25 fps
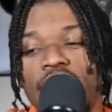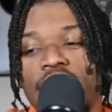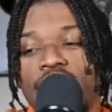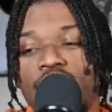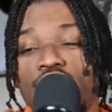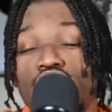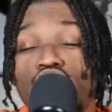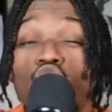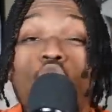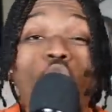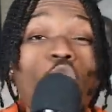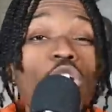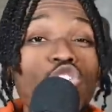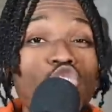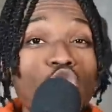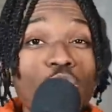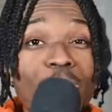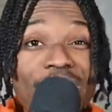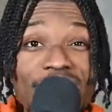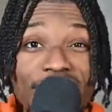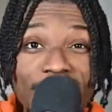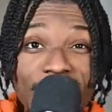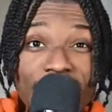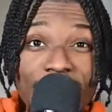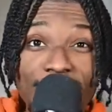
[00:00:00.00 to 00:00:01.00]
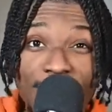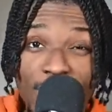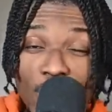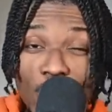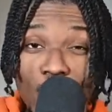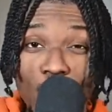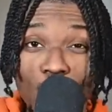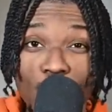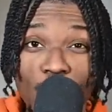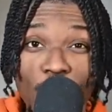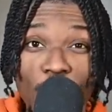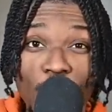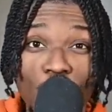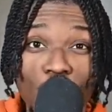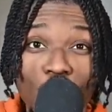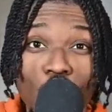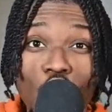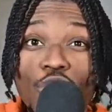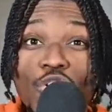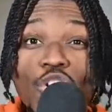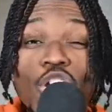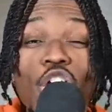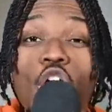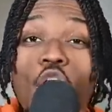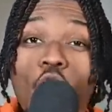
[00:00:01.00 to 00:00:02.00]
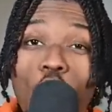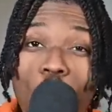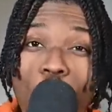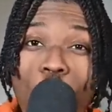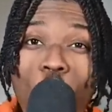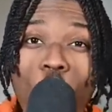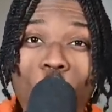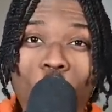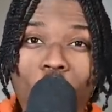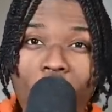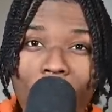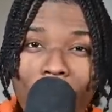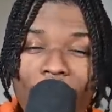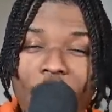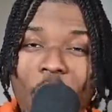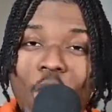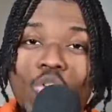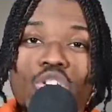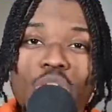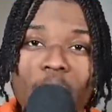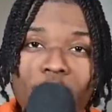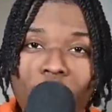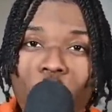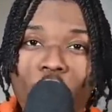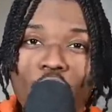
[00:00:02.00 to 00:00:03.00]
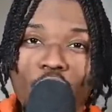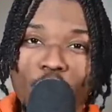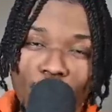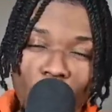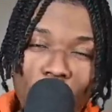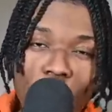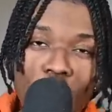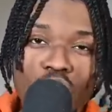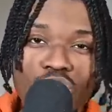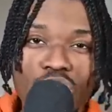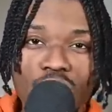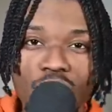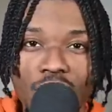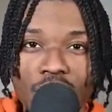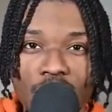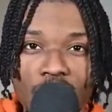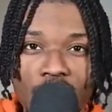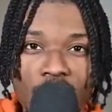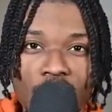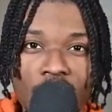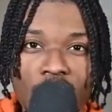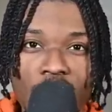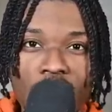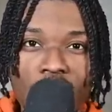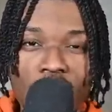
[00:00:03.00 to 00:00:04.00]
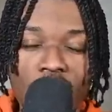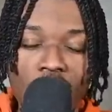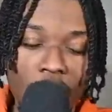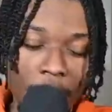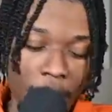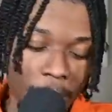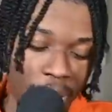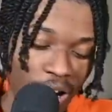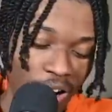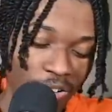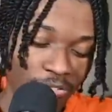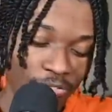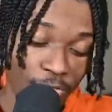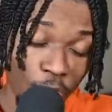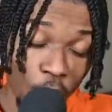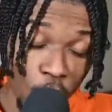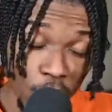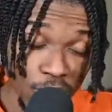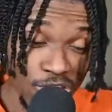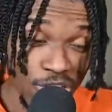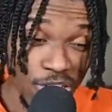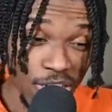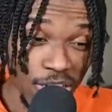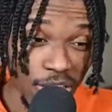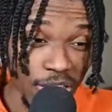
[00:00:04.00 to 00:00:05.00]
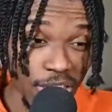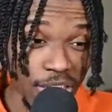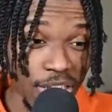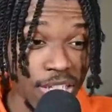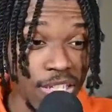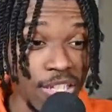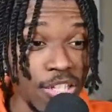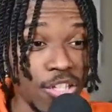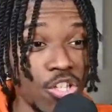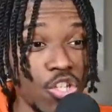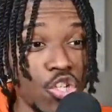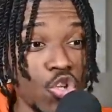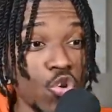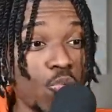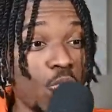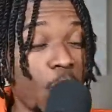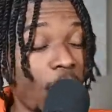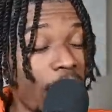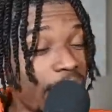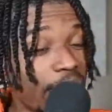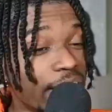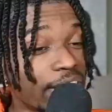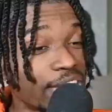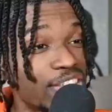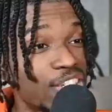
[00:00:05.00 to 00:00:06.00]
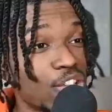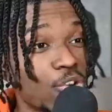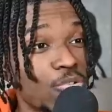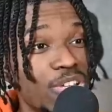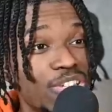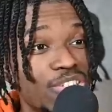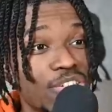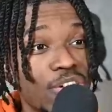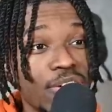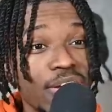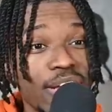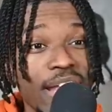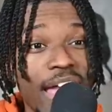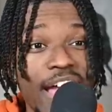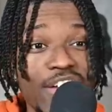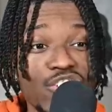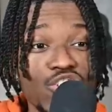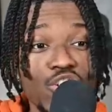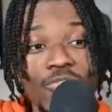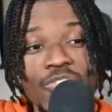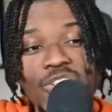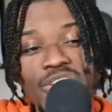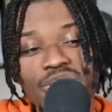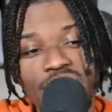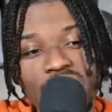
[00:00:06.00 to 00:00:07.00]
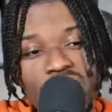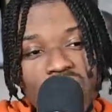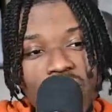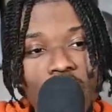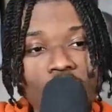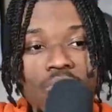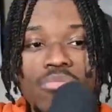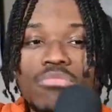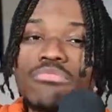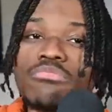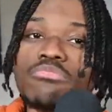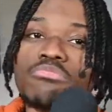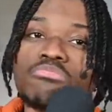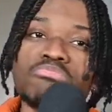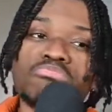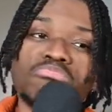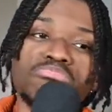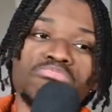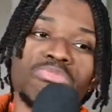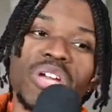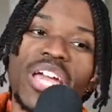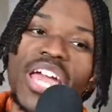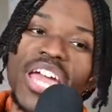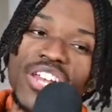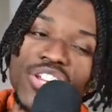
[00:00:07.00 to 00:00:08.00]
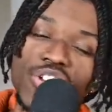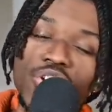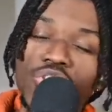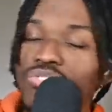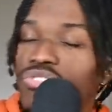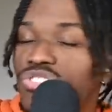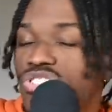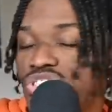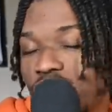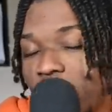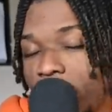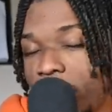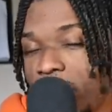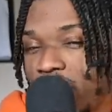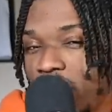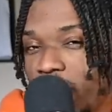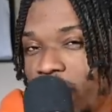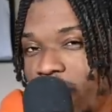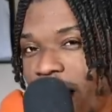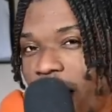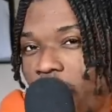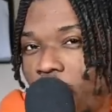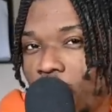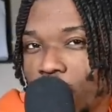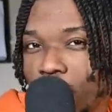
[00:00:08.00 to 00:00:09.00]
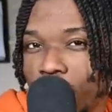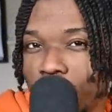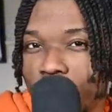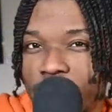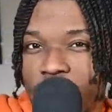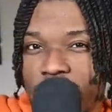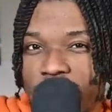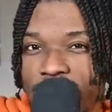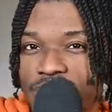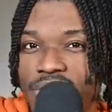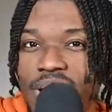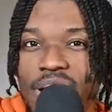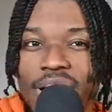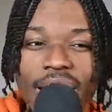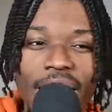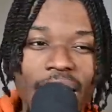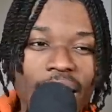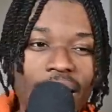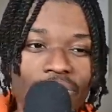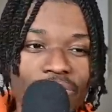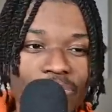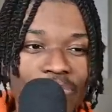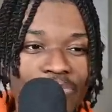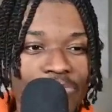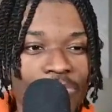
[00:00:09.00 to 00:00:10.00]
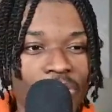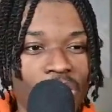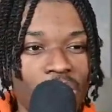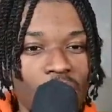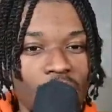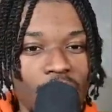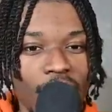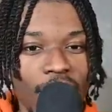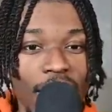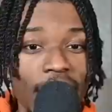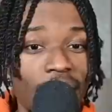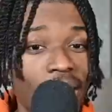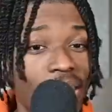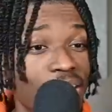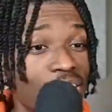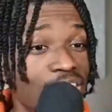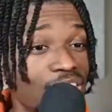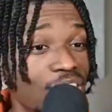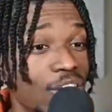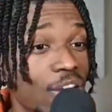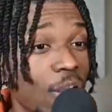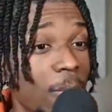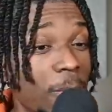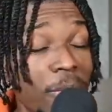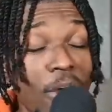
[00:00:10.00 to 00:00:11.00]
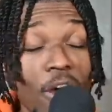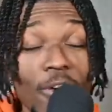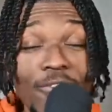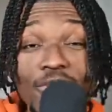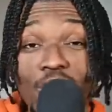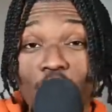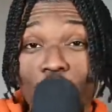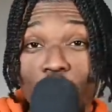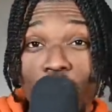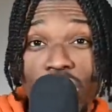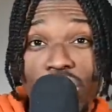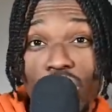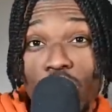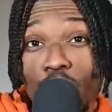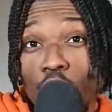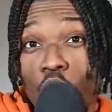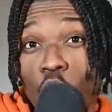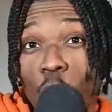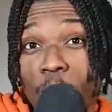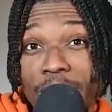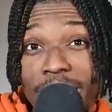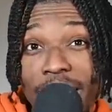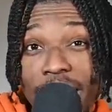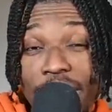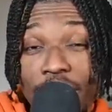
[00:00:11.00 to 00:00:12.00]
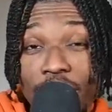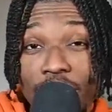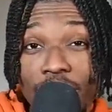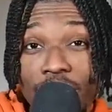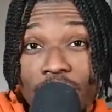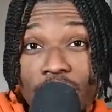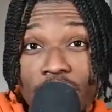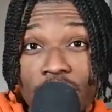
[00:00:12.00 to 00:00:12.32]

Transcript: There's going to be teams that are, that are going to call about DeMar DeRozan. But unfortunately, you waiting until he's on the last year of his deal hindered some of the value that he's going to have. And he's an above 30 year old player.